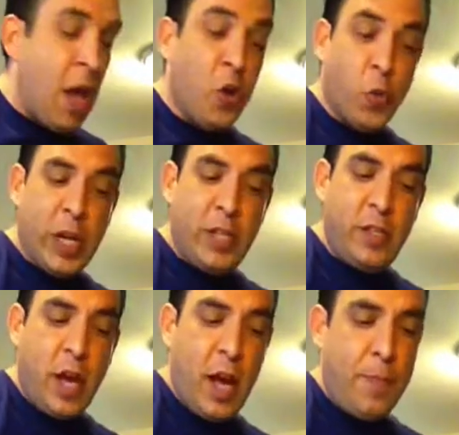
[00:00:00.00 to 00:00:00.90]

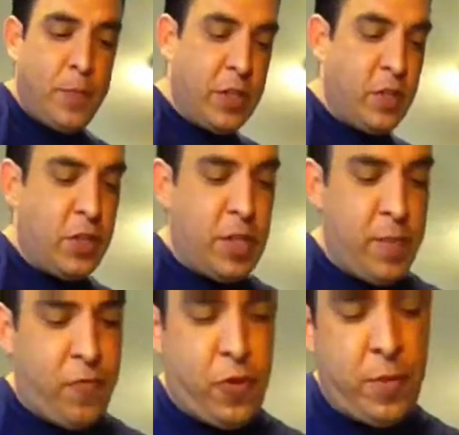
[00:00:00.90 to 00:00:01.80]
Greased up. This is a
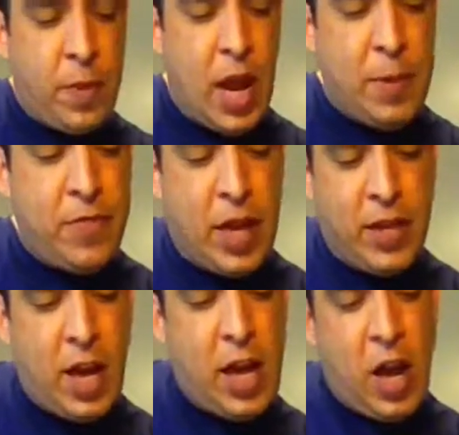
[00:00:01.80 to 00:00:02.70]
tip from Amy Van
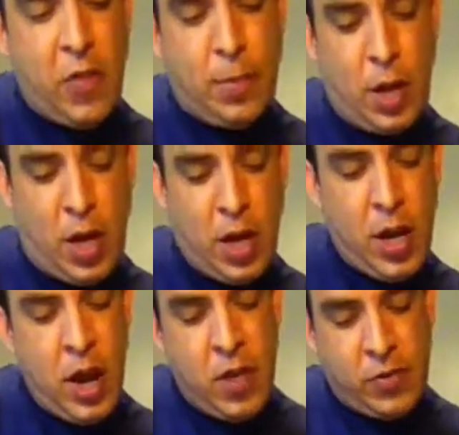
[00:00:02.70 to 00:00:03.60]
Dyke on the blog.
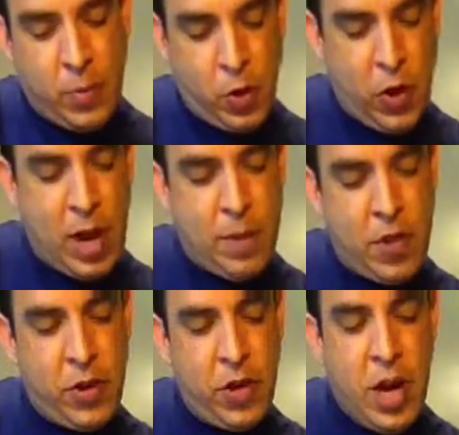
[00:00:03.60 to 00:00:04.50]
It's from her
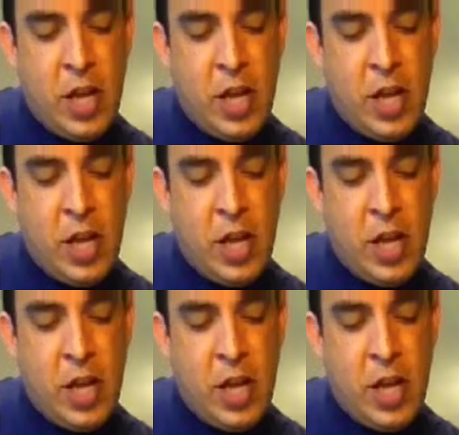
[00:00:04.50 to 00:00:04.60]
grandmother.